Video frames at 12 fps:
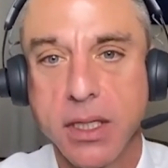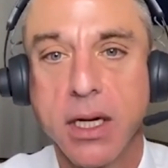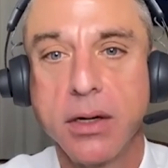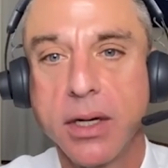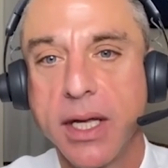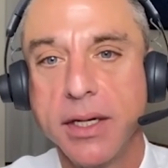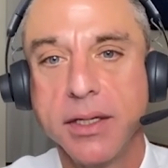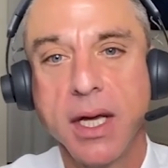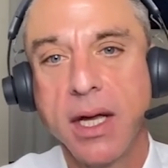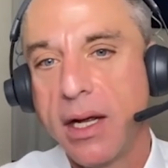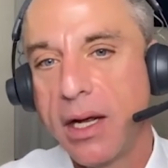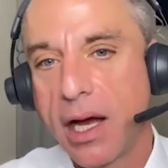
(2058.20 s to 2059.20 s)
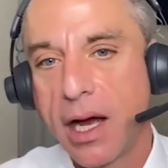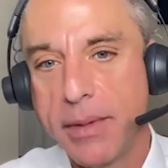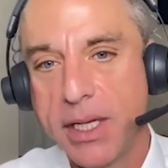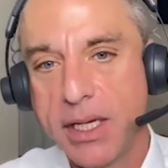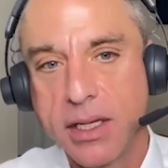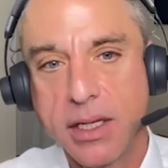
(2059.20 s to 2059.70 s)
And I
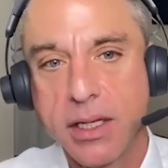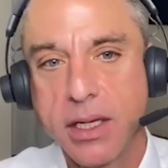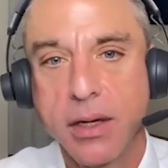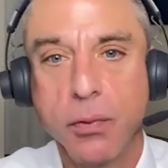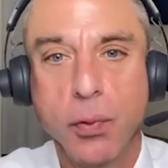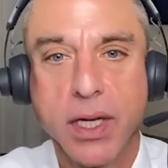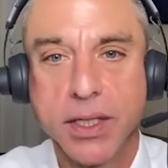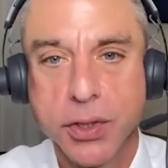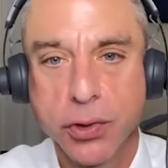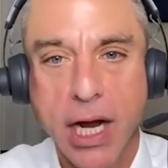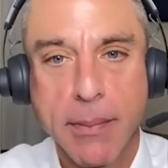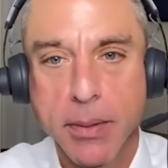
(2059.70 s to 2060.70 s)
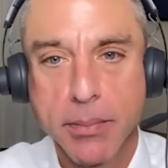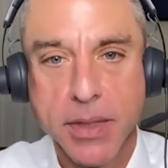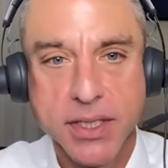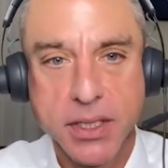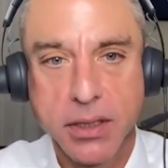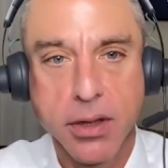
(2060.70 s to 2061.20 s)
mean, we can strap a
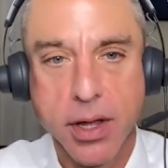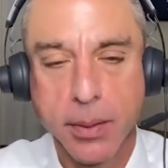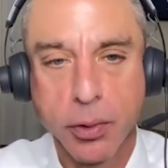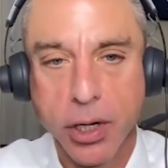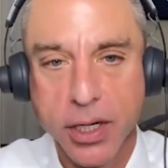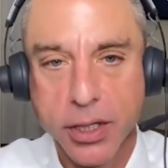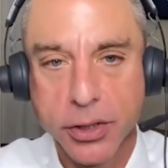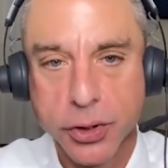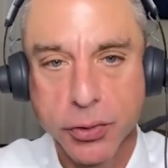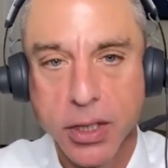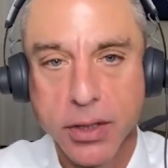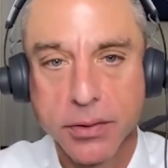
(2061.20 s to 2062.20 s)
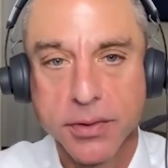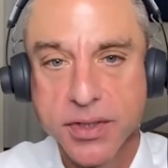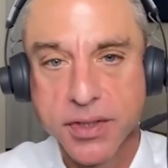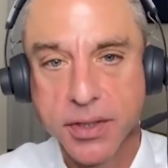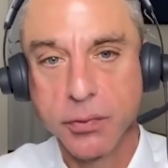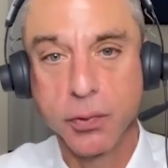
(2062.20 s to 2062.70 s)
missile on a Predator drone,
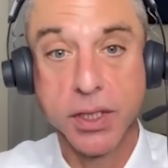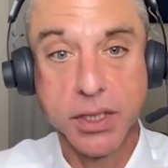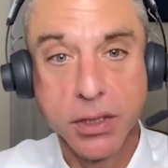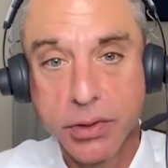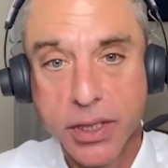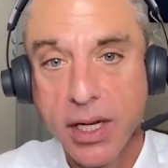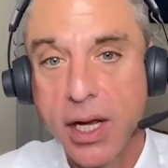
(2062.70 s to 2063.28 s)
so we do it.